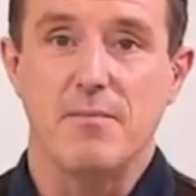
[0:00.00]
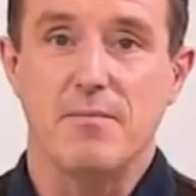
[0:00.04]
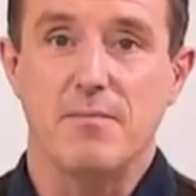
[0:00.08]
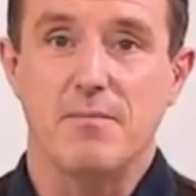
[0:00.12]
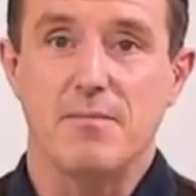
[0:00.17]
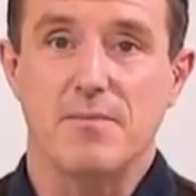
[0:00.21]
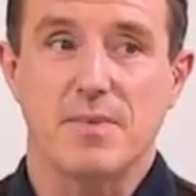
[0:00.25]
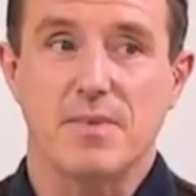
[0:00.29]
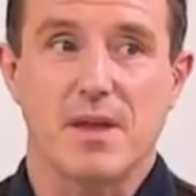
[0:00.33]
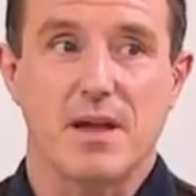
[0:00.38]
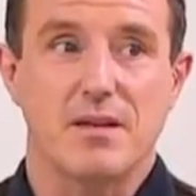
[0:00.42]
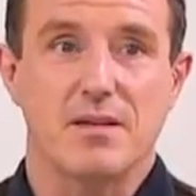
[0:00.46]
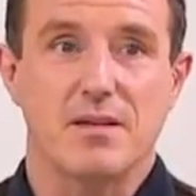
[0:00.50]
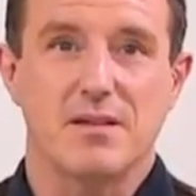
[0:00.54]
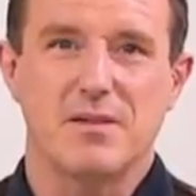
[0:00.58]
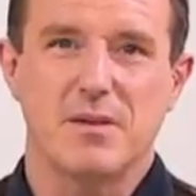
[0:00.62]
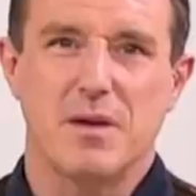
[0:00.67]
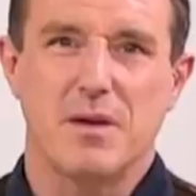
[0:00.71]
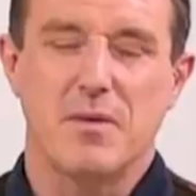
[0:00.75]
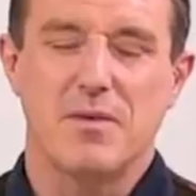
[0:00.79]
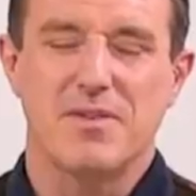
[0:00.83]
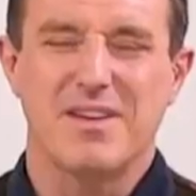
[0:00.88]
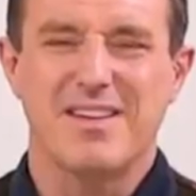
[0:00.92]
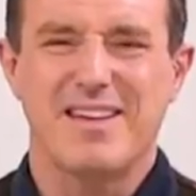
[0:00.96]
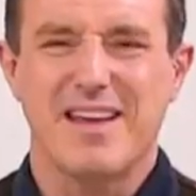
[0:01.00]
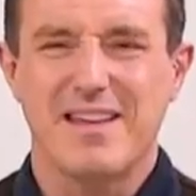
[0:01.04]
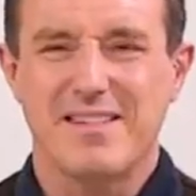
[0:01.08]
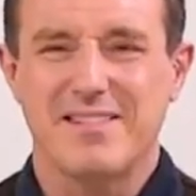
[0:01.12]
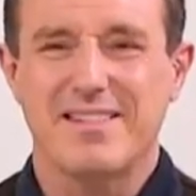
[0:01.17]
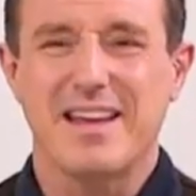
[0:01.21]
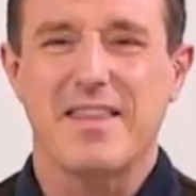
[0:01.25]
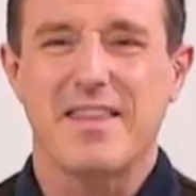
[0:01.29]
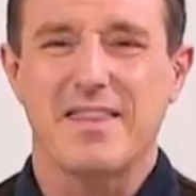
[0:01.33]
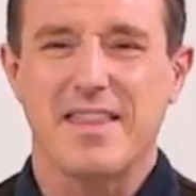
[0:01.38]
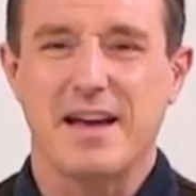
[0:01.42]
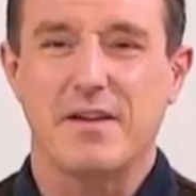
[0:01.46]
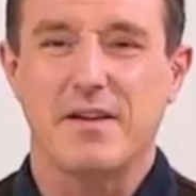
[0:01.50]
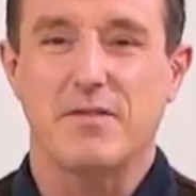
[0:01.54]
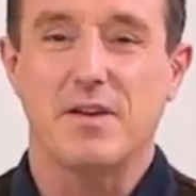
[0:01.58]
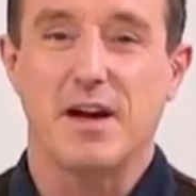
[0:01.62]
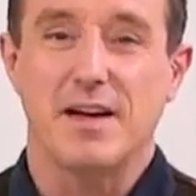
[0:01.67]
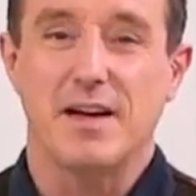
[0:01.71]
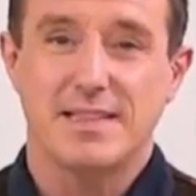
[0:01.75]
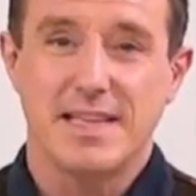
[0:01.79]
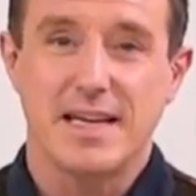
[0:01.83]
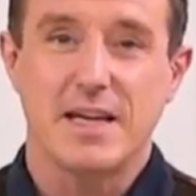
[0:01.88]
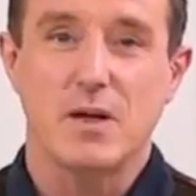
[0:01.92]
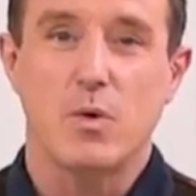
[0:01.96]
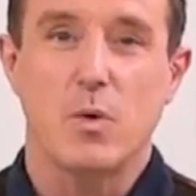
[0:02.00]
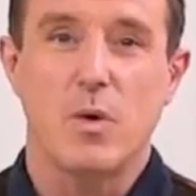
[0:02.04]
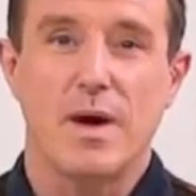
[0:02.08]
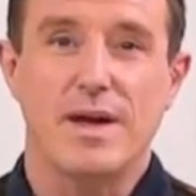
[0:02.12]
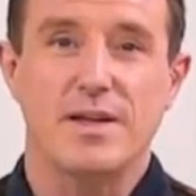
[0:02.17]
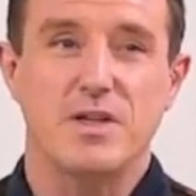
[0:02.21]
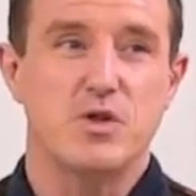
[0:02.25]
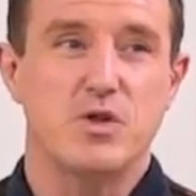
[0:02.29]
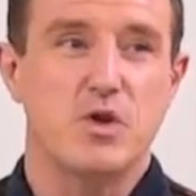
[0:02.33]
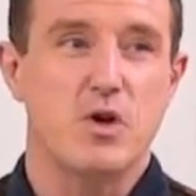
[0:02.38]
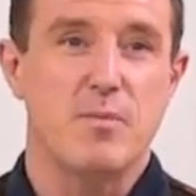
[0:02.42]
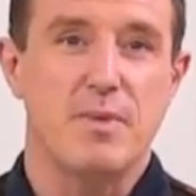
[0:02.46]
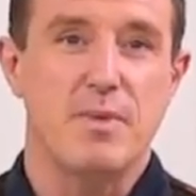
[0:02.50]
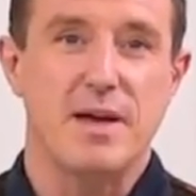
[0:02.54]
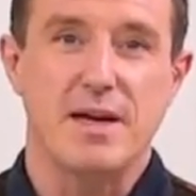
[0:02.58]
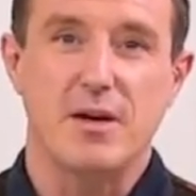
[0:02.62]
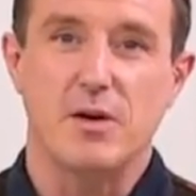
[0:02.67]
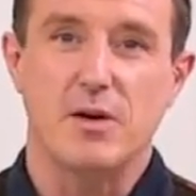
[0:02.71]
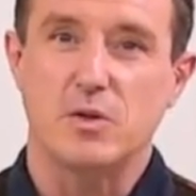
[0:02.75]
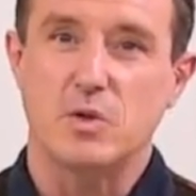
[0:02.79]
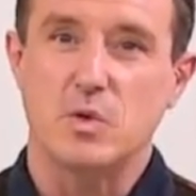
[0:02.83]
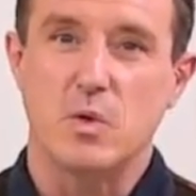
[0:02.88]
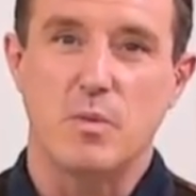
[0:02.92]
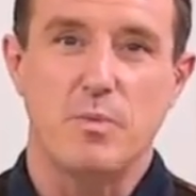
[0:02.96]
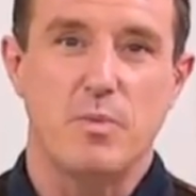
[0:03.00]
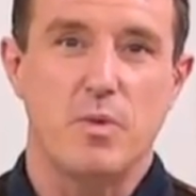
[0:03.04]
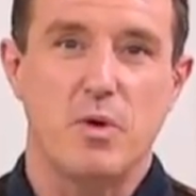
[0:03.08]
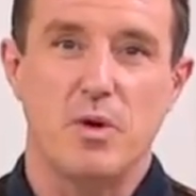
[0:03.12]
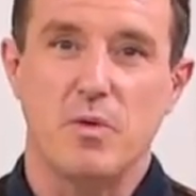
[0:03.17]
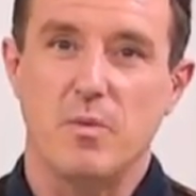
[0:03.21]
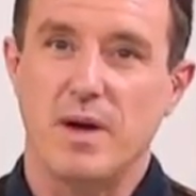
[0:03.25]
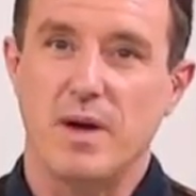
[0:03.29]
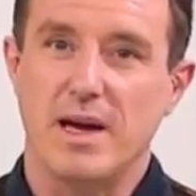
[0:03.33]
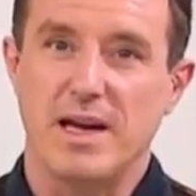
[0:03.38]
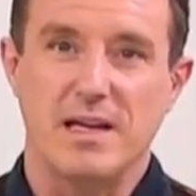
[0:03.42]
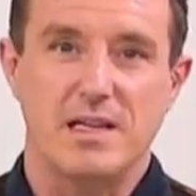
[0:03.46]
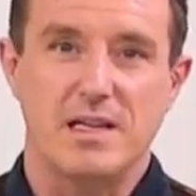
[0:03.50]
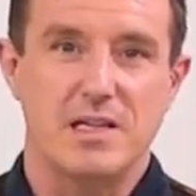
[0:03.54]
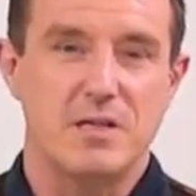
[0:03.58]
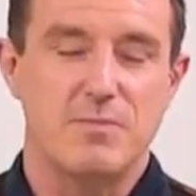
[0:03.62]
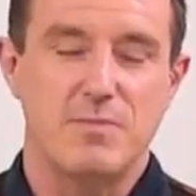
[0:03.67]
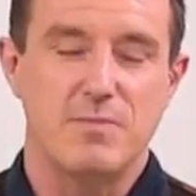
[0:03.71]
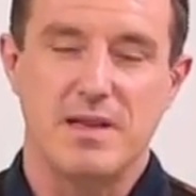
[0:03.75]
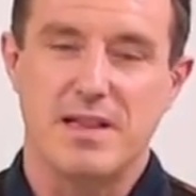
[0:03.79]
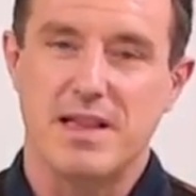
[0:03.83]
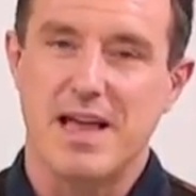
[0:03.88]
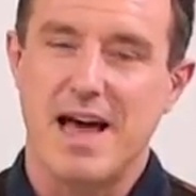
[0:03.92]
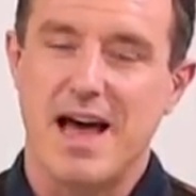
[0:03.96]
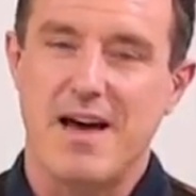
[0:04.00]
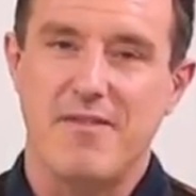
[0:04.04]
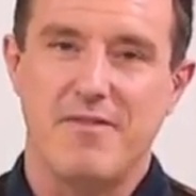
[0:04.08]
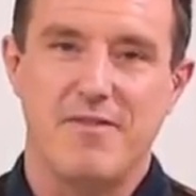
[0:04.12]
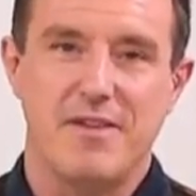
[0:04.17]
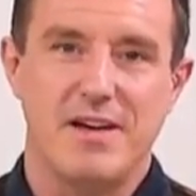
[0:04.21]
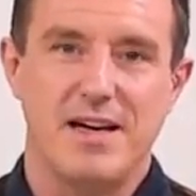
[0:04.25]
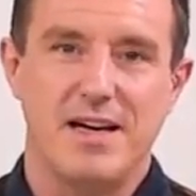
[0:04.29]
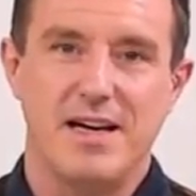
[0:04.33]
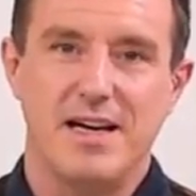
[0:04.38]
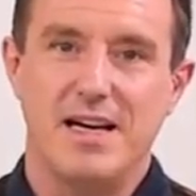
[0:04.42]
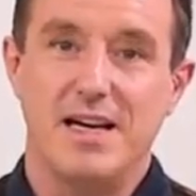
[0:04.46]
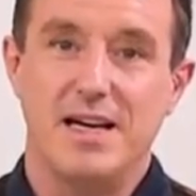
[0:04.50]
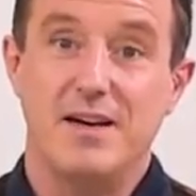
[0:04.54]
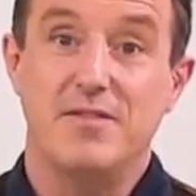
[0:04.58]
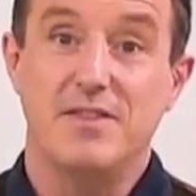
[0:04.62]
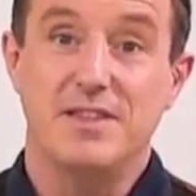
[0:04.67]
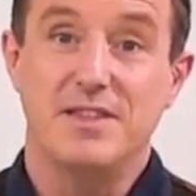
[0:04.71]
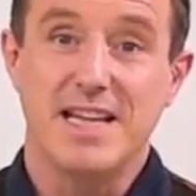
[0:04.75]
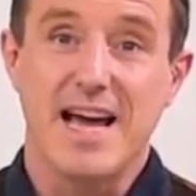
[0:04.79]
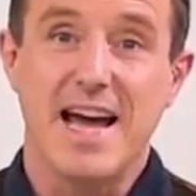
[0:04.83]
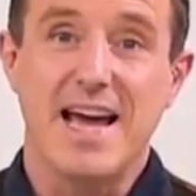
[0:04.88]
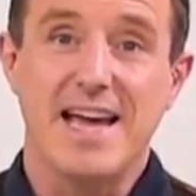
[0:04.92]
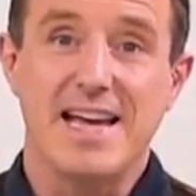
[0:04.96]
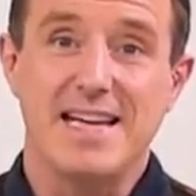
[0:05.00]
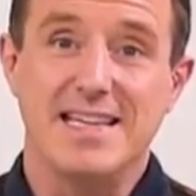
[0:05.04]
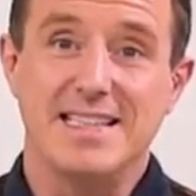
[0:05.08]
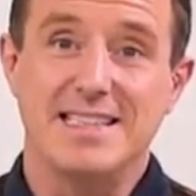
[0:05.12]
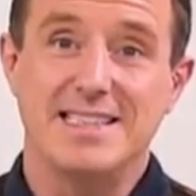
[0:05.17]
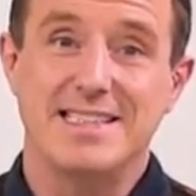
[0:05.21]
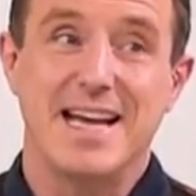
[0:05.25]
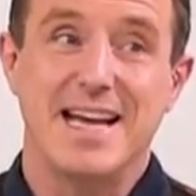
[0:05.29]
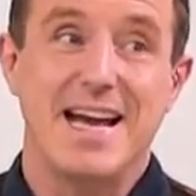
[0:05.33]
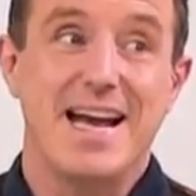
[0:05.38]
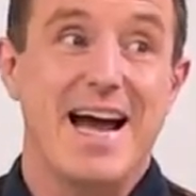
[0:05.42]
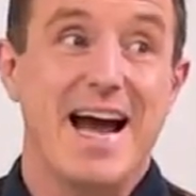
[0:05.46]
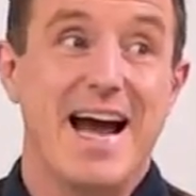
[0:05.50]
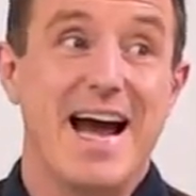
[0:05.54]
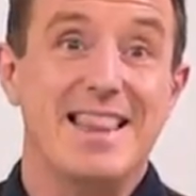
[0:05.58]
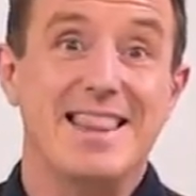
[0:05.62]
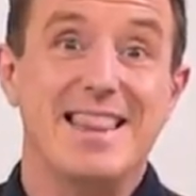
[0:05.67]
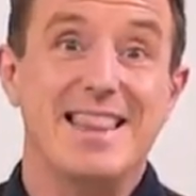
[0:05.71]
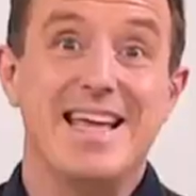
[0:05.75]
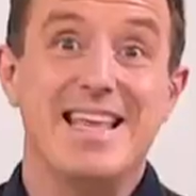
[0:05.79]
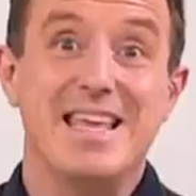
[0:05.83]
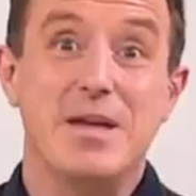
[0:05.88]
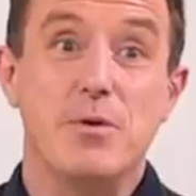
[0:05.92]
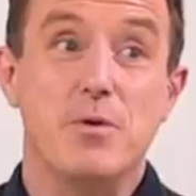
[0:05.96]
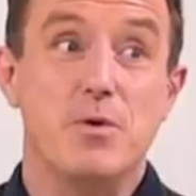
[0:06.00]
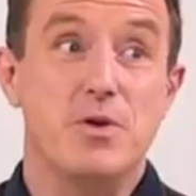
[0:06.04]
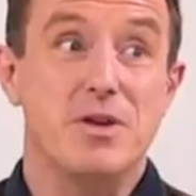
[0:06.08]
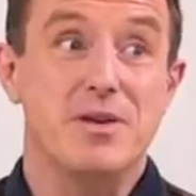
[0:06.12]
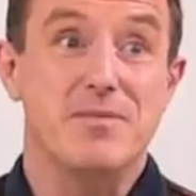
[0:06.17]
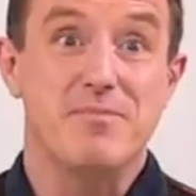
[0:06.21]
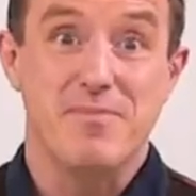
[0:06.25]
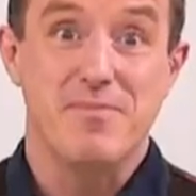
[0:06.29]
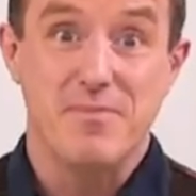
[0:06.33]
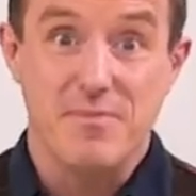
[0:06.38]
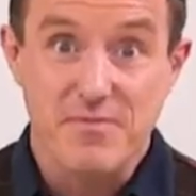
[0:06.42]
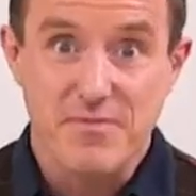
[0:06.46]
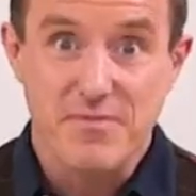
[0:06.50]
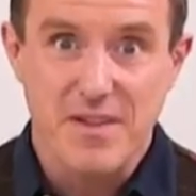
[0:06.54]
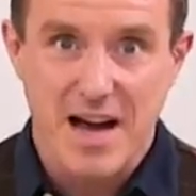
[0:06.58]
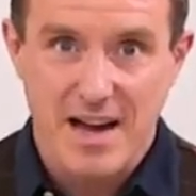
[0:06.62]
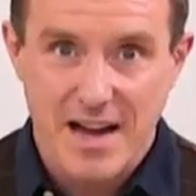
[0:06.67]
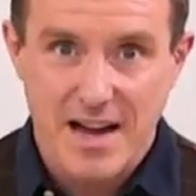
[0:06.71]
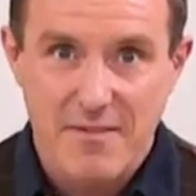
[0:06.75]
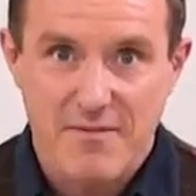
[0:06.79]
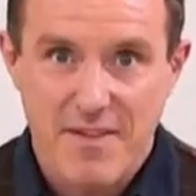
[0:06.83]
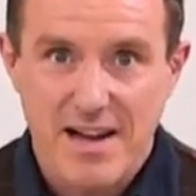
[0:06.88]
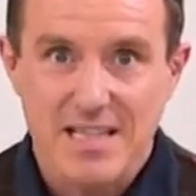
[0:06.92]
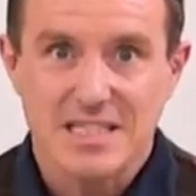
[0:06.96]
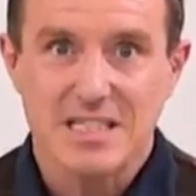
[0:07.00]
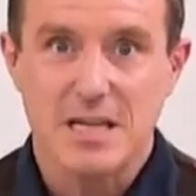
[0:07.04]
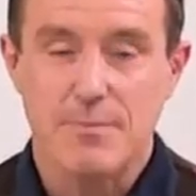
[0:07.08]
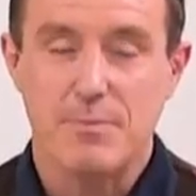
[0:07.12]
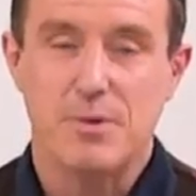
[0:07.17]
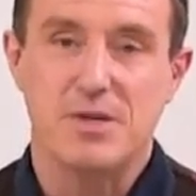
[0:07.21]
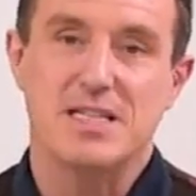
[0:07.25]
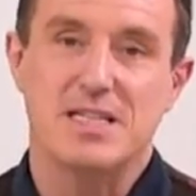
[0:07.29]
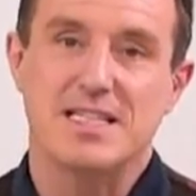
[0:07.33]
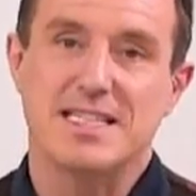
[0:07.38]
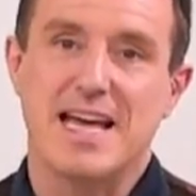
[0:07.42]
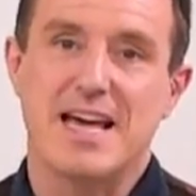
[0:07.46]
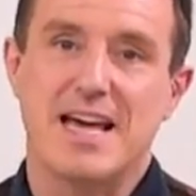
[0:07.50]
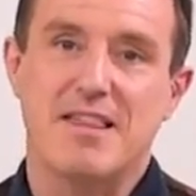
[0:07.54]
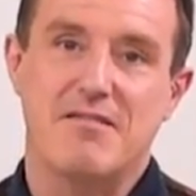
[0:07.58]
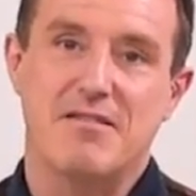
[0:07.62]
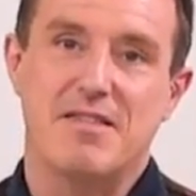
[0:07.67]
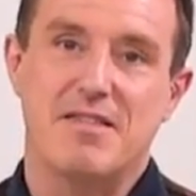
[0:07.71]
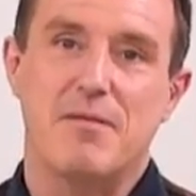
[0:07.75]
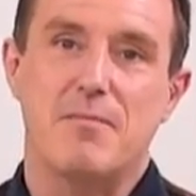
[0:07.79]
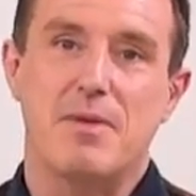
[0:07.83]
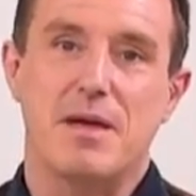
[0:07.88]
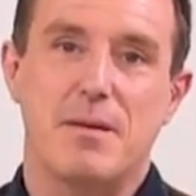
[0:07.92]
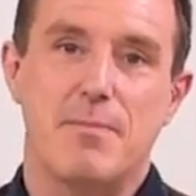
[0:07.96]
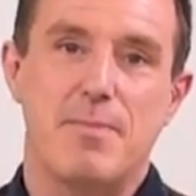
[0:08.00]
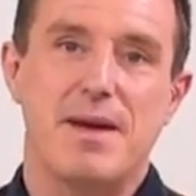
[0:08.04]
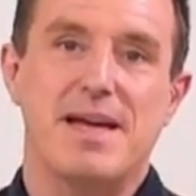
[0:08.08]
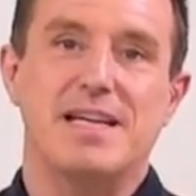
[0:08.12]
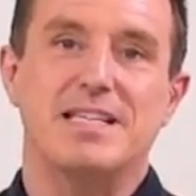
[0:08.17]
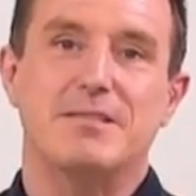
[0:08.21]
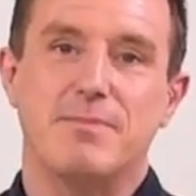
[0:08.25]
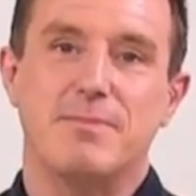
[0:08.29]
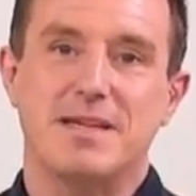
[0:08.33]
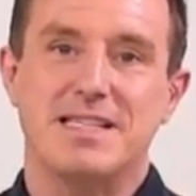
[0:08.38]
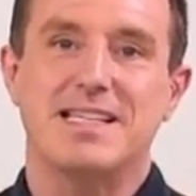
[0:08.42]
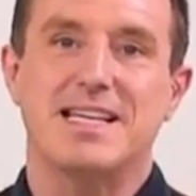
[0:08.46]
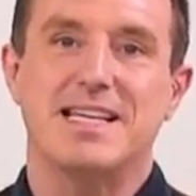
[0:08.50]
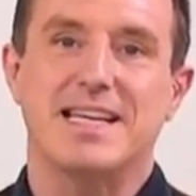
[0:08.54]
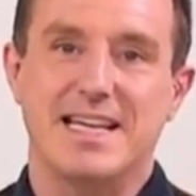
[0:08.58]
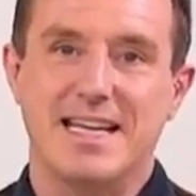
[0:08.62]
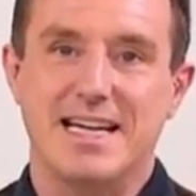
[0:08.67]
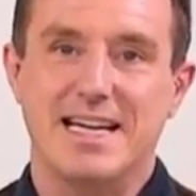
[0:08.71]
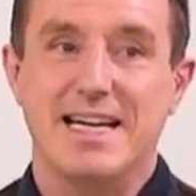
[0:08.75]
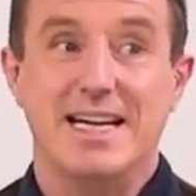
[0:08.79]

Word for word: Um, so I say thankfully, I did quite enjoy it, but it got to a point where you'd just be there for, for days, and then you would eventually put it together and there'd be a piece missing,